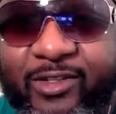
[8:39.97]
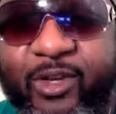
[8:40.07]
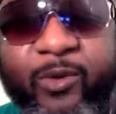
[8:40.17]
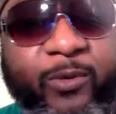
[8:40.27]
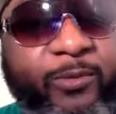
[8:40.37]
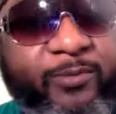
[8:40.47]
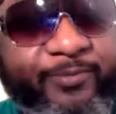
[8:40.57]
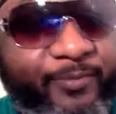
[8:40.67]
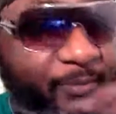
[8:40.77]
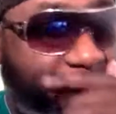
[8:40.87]
So
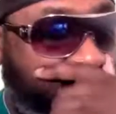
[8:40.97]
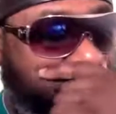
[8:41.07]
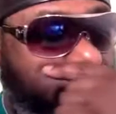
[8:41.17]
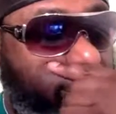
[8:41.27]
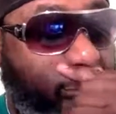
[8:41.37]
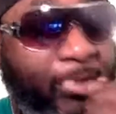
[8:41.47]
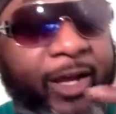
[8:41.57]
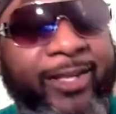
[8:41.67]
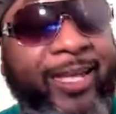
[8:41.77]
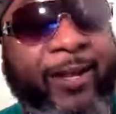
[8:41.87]

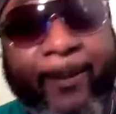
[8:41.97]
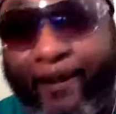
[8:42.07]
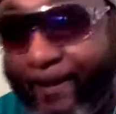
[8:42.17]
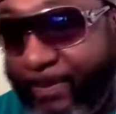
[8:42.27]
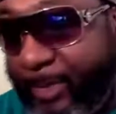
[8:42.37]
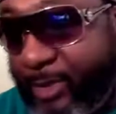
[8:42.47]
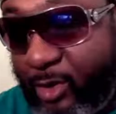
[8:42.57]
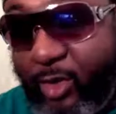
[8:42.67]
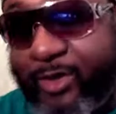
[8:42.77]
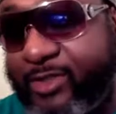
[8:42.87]
again, the
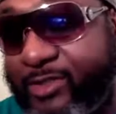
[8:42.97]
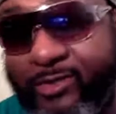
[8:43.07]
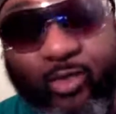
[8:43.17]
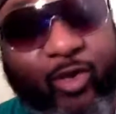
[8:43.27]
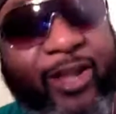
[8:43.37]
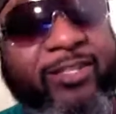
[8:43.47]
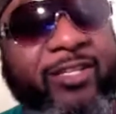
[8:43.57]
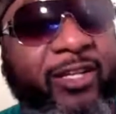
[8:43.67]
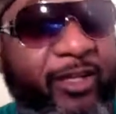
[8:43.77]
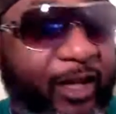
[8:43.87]
Lord is
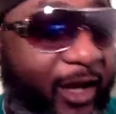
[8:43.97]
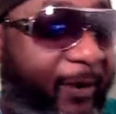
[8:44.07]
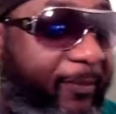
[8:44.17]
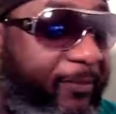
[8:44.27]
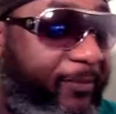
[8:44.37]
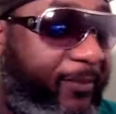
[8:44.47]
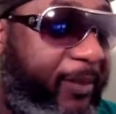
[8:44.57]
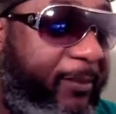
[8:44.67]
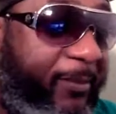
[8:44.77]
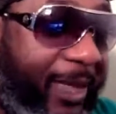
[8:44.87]
raising up
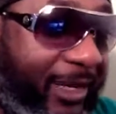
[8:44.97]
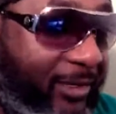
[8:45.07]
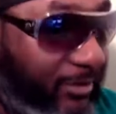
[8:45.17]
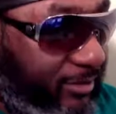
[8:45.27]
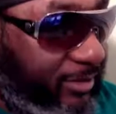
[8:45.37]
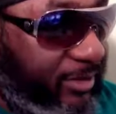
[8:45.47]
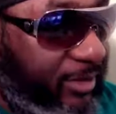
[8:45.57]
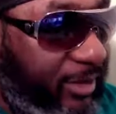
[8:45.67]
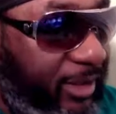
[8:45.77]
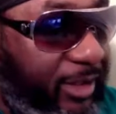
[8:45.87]
the men
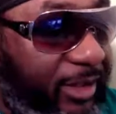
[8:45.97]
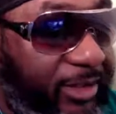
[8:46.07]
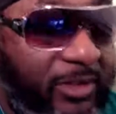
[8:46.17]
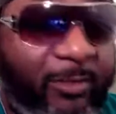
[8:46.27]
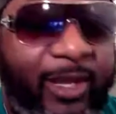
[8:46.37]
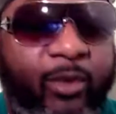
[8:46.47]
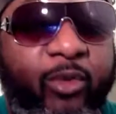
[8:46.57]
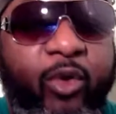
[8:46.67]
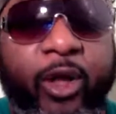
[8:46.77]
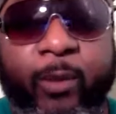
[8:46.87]
to be a
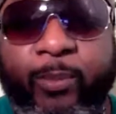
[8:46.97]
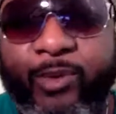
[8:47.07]
royal